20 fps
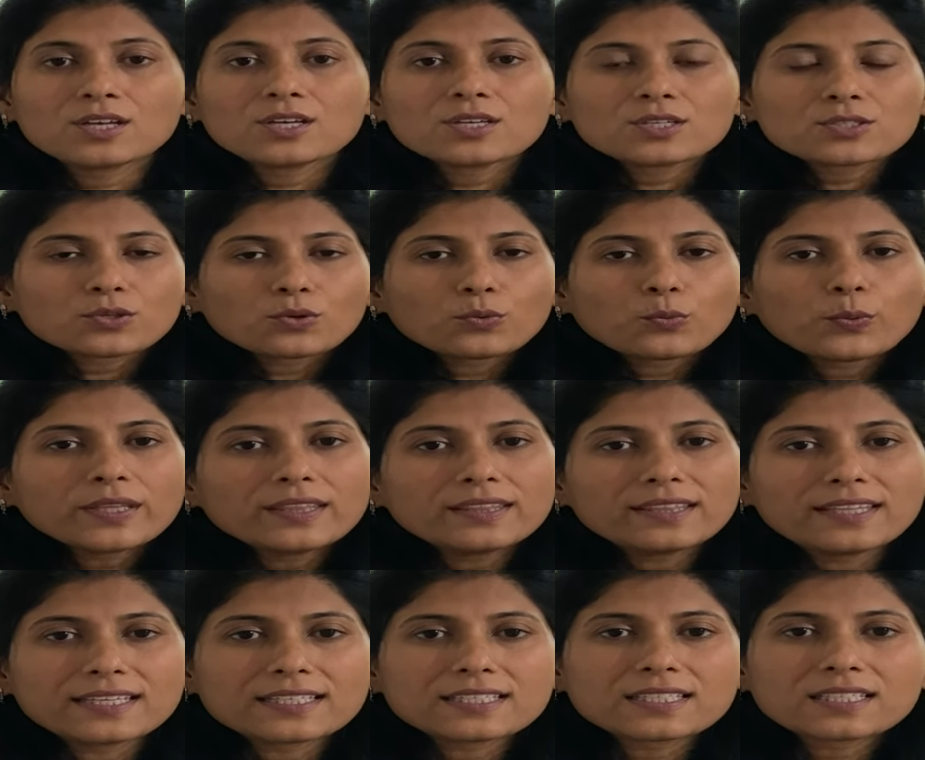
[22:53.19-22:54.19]
So with
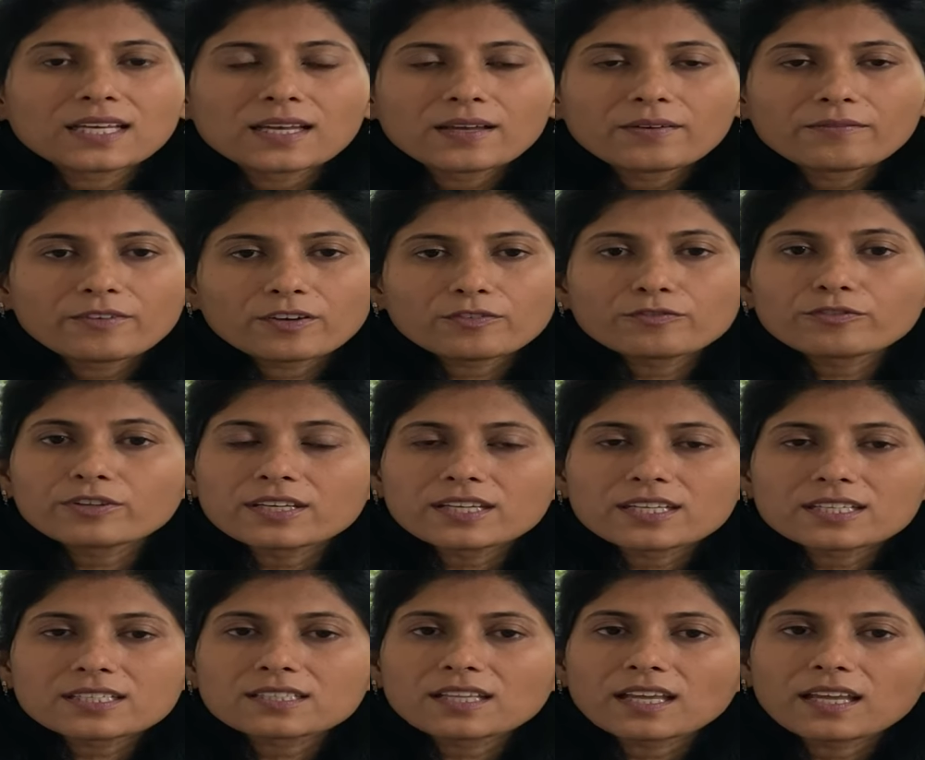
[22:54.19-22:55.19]
this we have
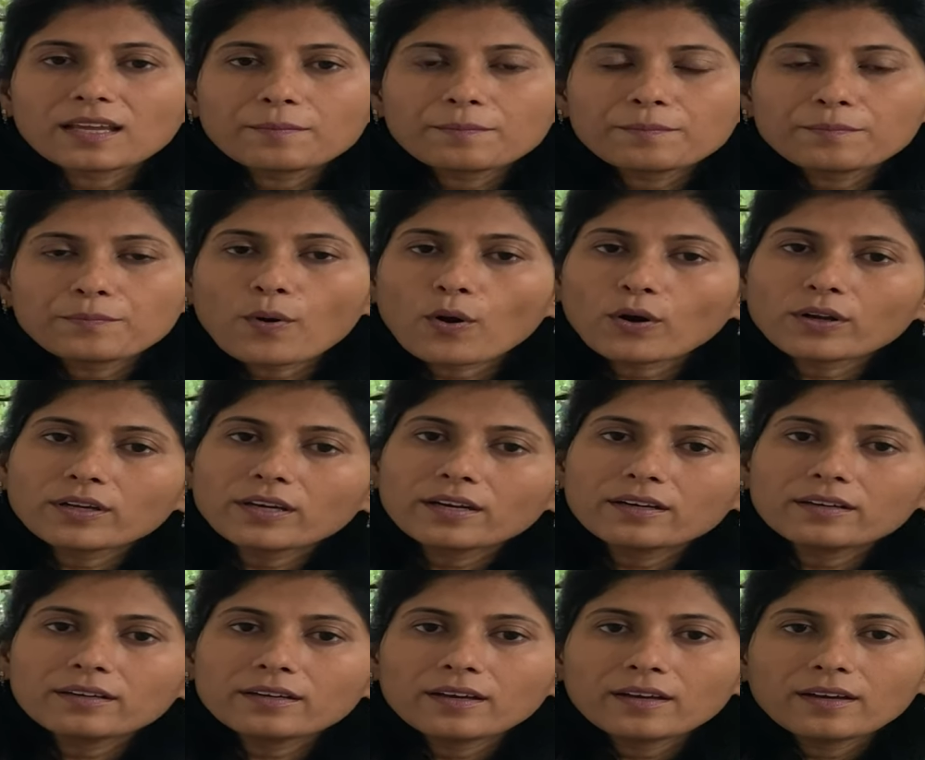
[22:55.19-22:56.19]
finished the
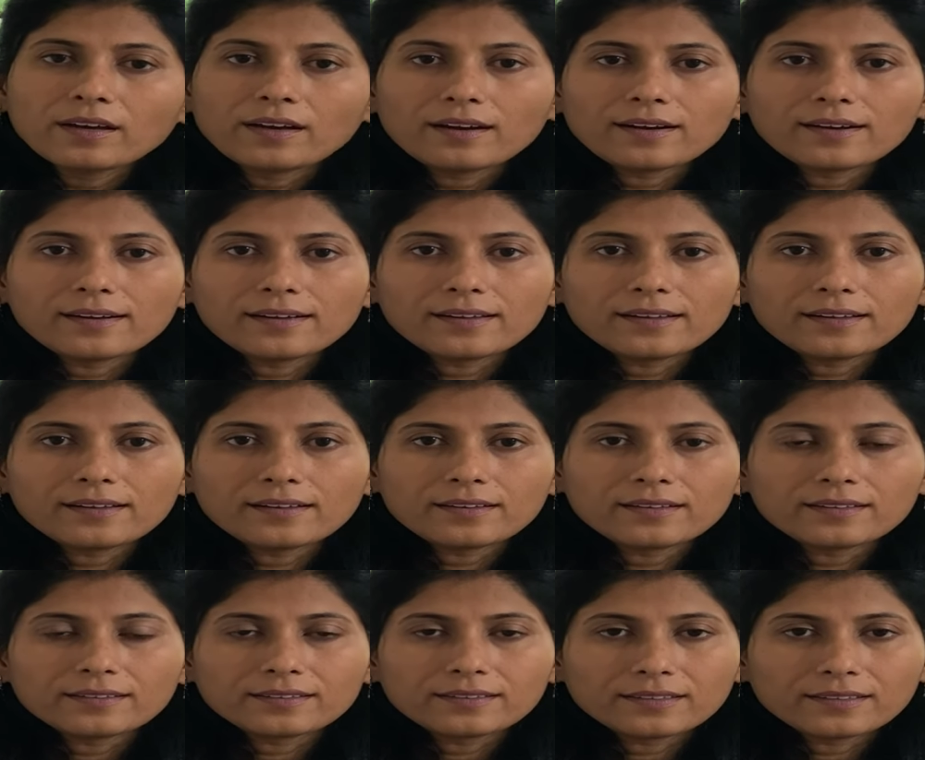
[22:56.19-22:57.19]
important
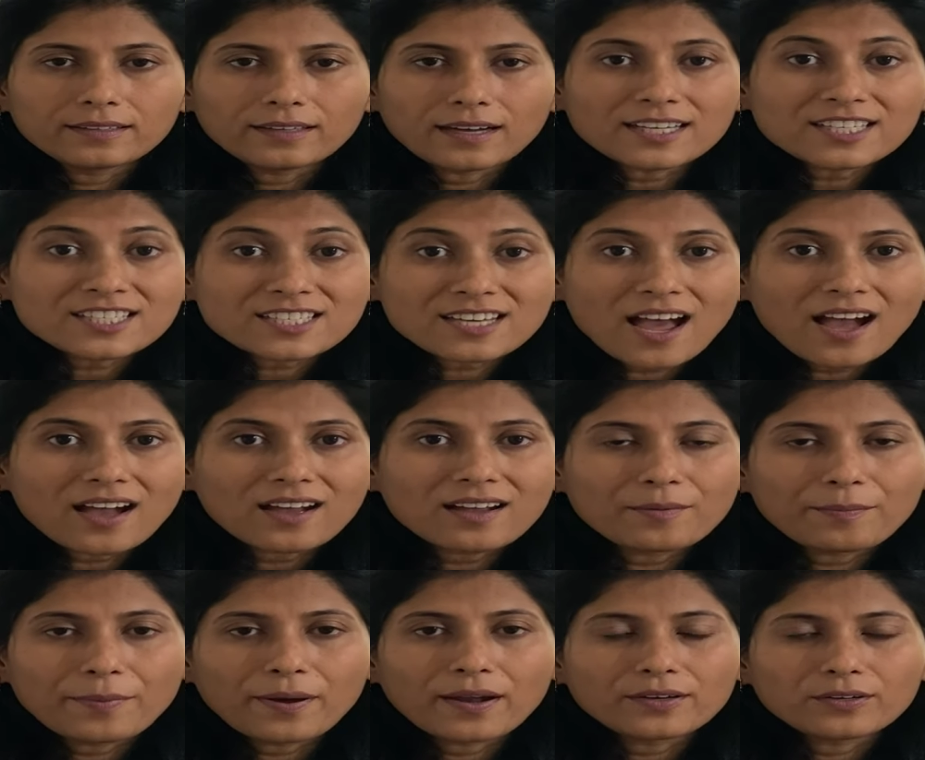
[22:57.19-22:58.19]

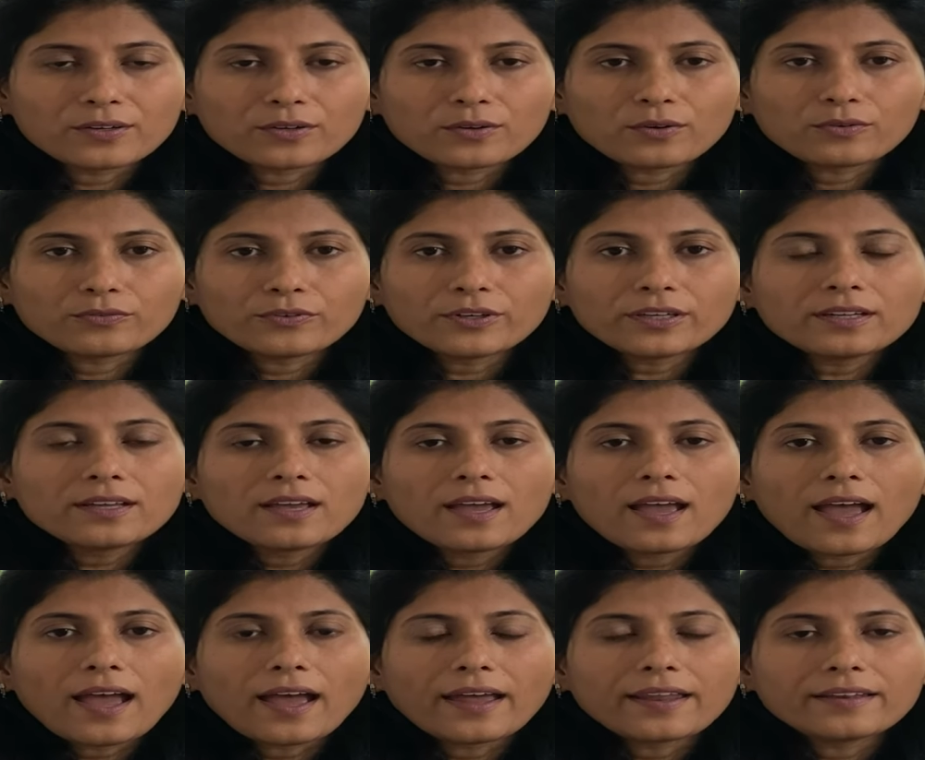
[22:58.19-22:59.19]
Ashtanga part of it,
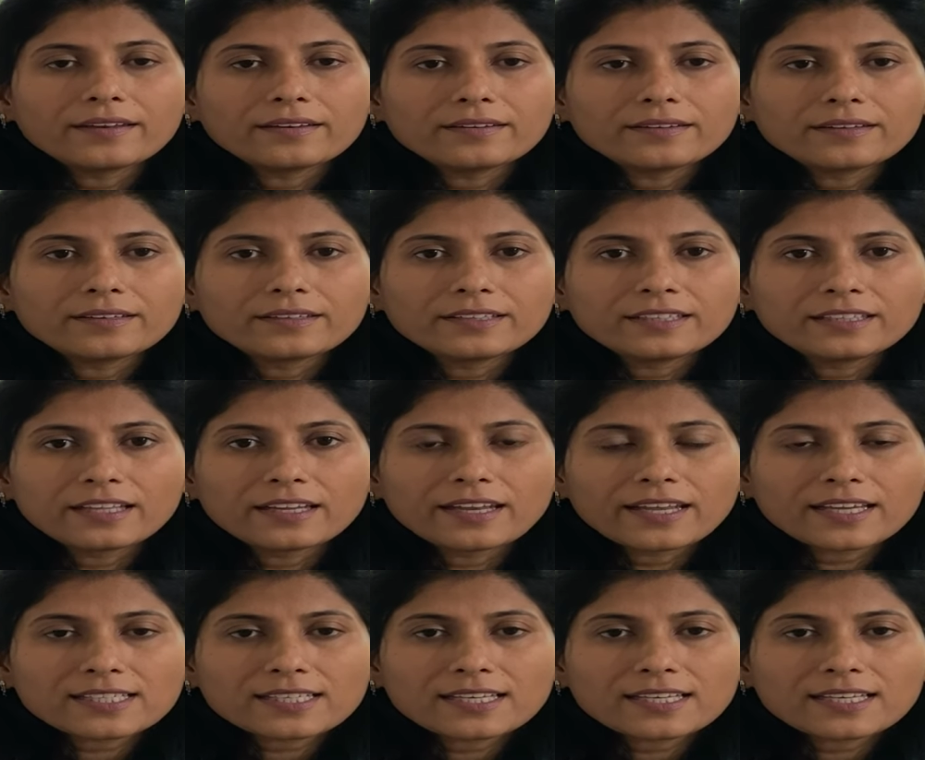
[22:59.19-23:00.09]
and in the next